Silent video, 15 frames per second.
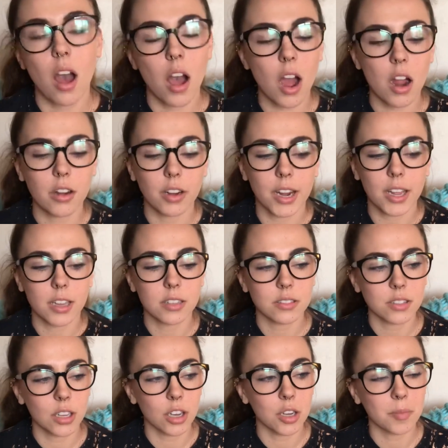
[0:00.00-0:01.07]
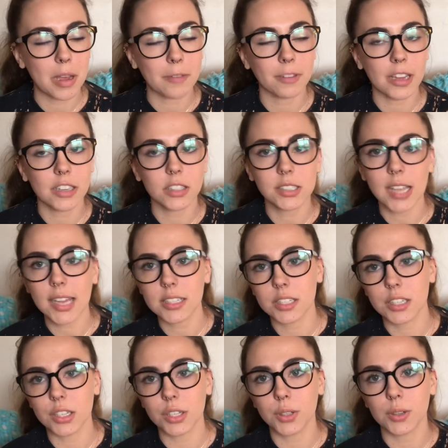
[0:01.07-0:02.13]
Alright, and so my final
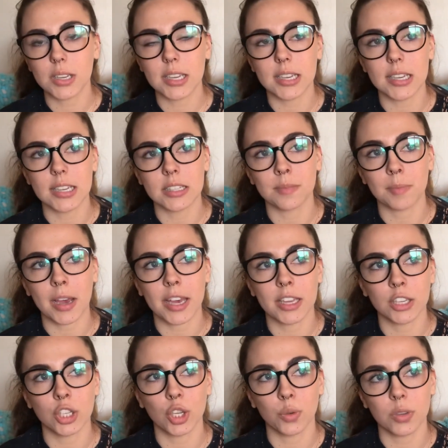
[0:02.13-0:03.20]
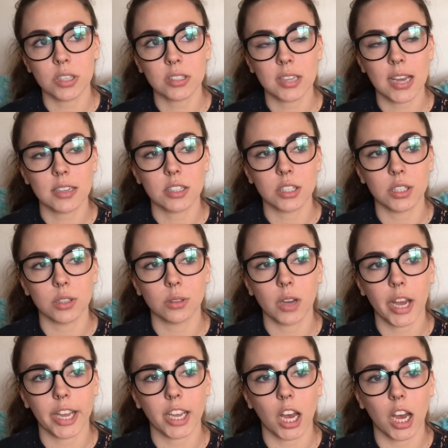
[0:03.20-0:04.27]
tattoo is my newest tattoo
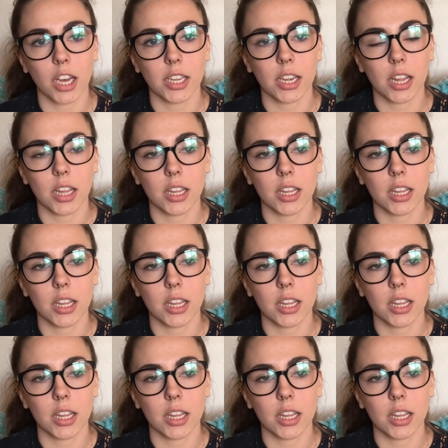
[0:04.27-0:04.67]
I got.